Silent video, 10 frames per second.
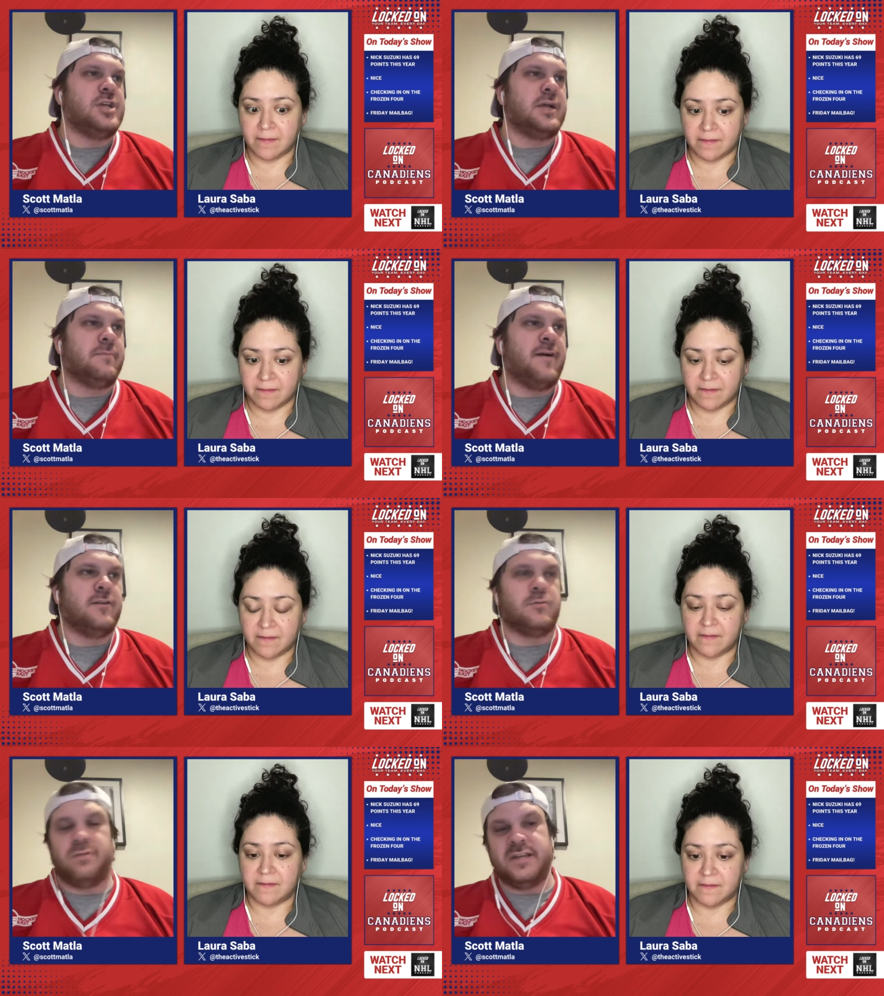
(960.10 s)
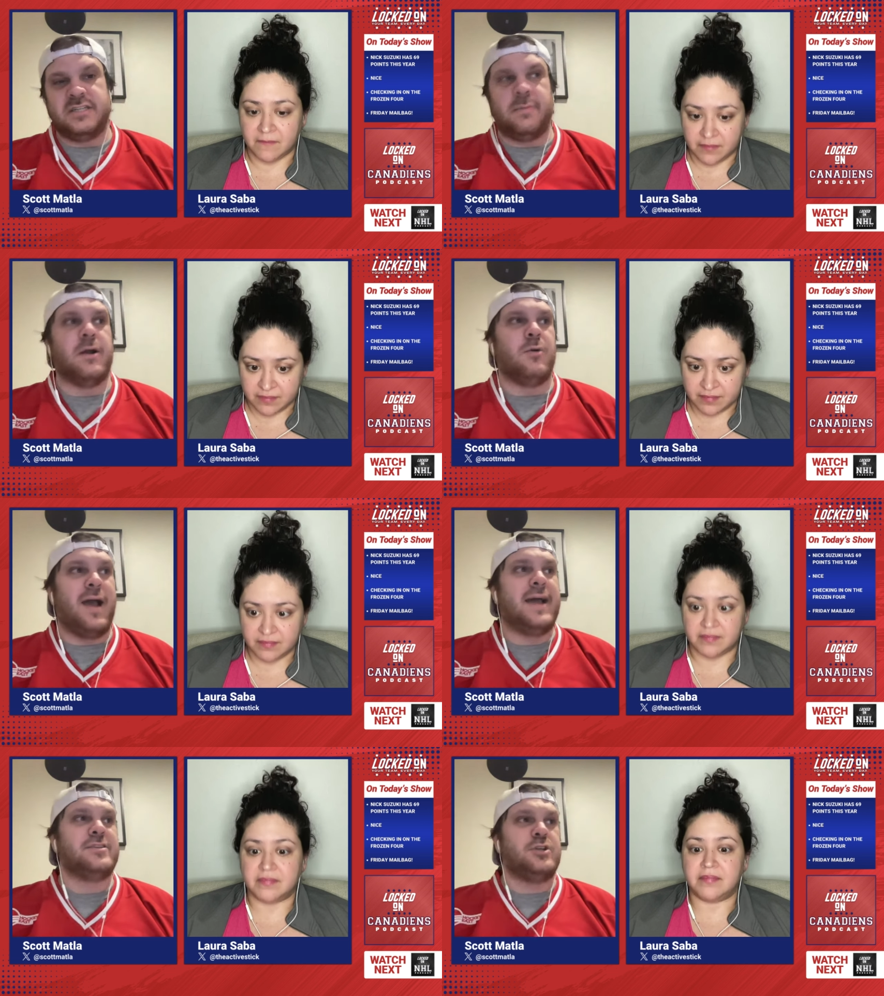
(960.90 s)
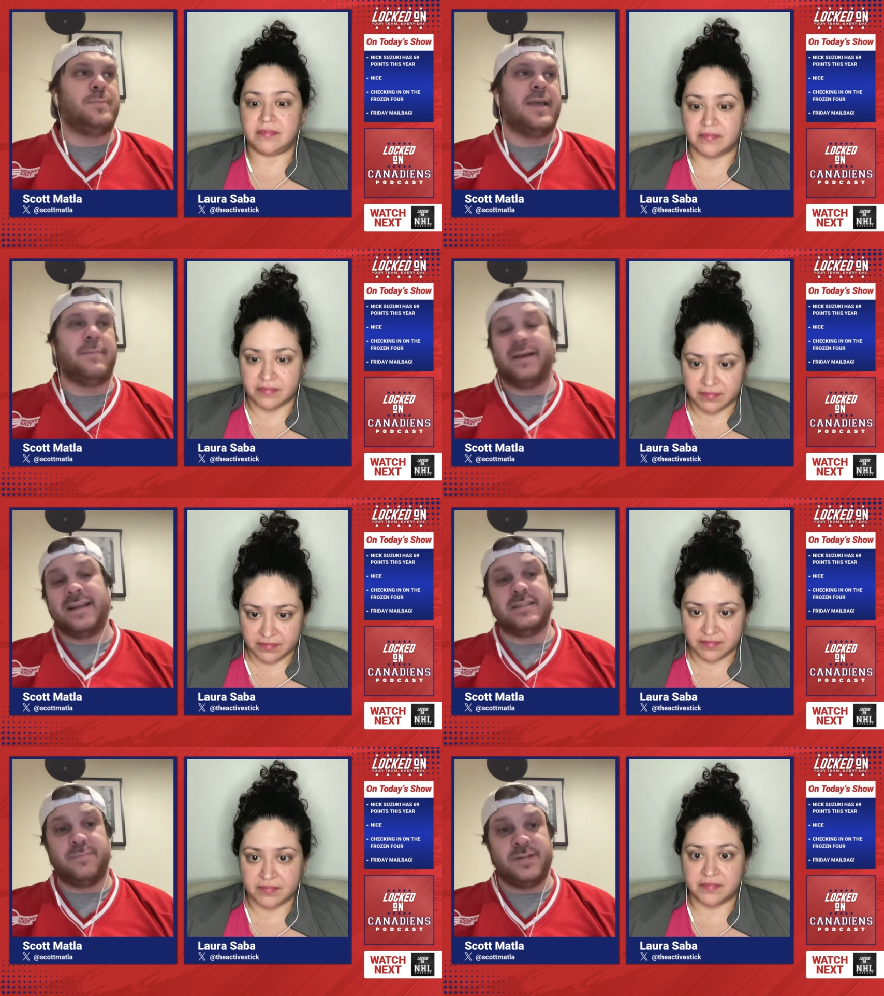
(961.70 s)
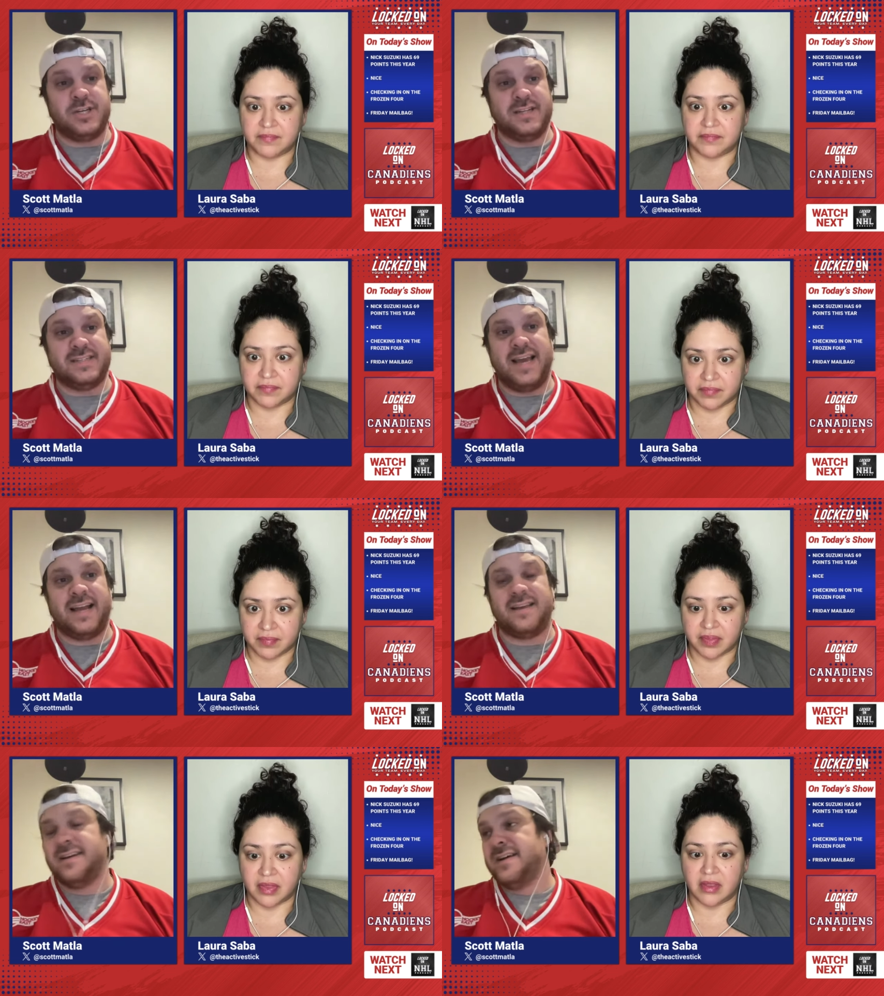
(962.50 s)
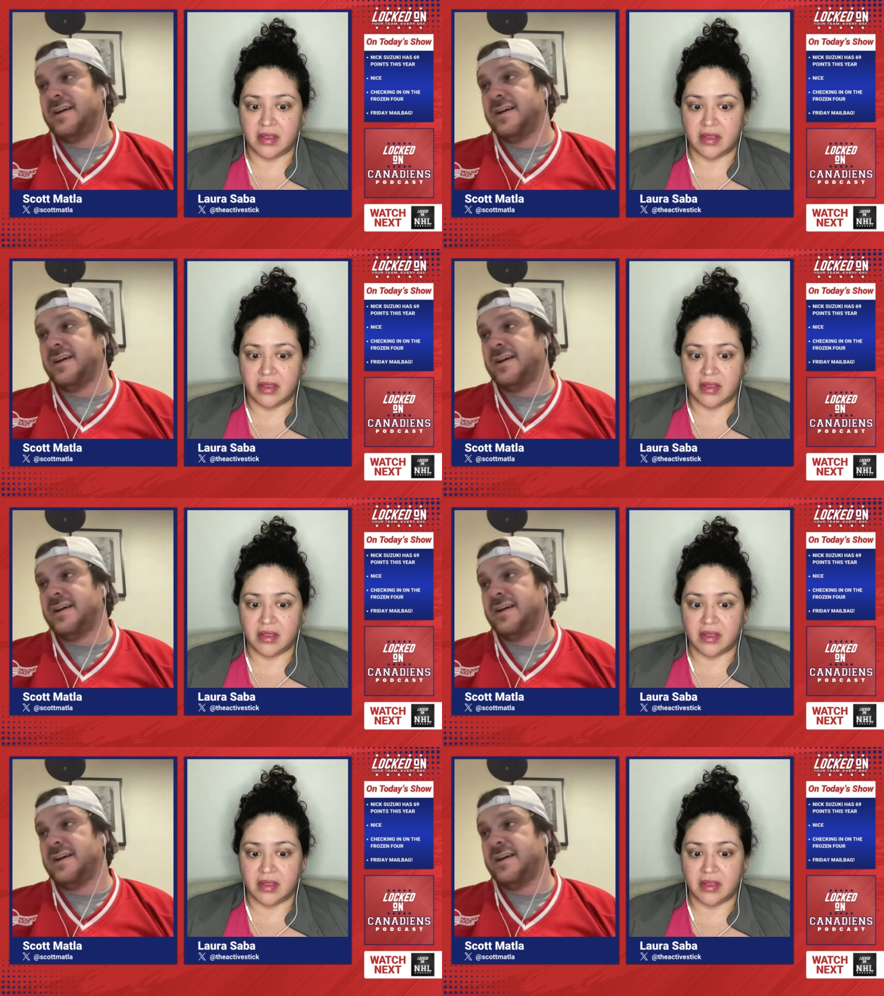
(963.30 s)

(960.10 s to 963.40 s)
Speaker 1: Jacob Fowler plays tomorrow at 2 p.m. against Michigan Tech.